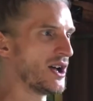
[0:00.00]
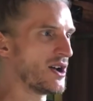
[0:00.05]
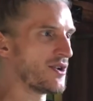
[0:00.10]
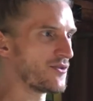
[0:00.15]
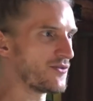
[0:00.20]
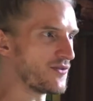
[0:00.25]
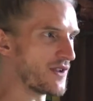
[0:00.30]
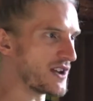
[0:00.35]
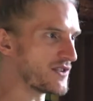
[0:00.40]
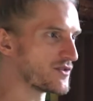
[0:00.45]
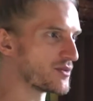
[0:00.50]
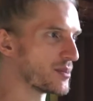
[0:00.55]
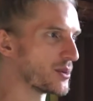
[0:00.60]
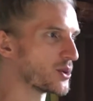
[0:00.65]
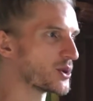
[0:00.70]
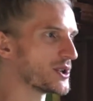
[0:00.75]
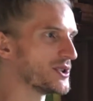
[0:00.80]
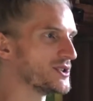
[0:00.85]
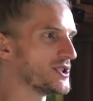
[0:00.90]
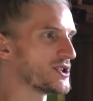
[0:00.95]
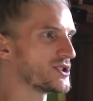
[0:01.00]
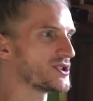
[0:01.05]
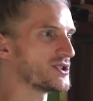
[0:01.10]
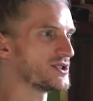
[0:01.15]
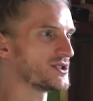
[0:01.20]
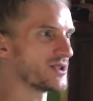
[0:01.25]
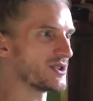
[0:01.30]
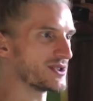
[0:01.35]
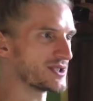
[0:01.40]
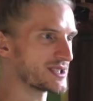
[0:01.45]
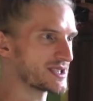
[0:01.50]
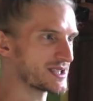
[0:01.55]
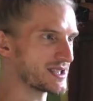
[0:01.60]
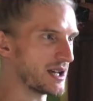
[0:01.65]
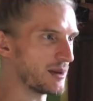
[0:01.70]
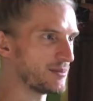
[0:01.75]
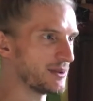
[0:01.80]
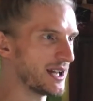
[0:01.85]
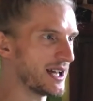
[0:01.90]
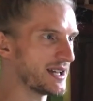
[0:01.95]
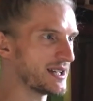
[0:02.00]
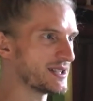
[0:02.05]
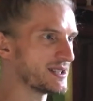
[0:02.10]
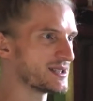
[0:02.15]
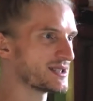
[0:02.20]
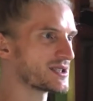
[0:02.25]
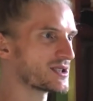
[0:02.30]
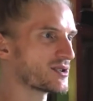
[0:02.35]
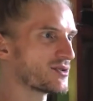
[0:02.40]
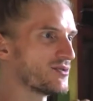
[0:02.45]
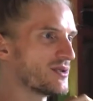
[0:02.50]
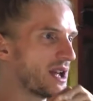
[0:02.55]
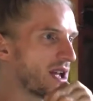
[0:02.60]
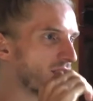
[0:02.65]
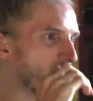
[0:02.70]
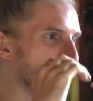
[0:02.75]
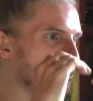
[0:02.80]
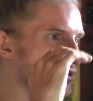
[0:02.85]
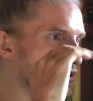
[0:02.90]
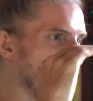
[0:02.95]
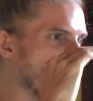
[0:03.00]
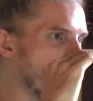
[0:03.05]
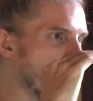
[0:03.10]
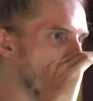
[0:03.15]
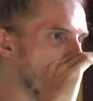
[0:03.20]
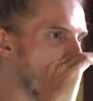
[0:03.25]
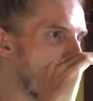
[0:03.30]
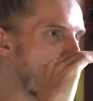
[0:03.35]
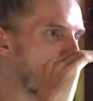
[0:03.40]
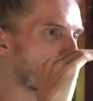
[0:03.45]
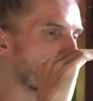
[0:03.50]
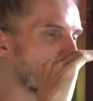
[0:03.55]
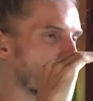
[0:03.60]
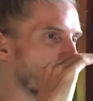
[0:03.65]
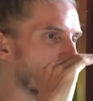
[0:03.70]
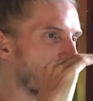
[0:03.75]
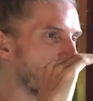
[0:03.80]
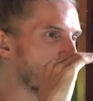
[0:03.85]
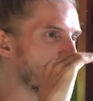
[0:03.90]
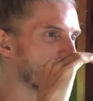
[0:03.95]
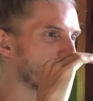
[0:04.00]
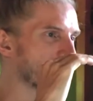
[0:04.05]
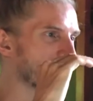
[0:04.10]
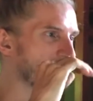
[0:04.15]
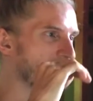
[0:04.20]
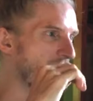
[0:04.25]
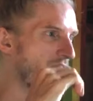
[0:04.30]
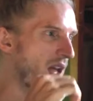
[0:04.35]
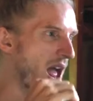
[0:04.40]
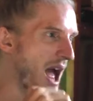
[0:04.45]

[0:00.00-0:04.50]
Favorable conditions on sublayers create new macro layers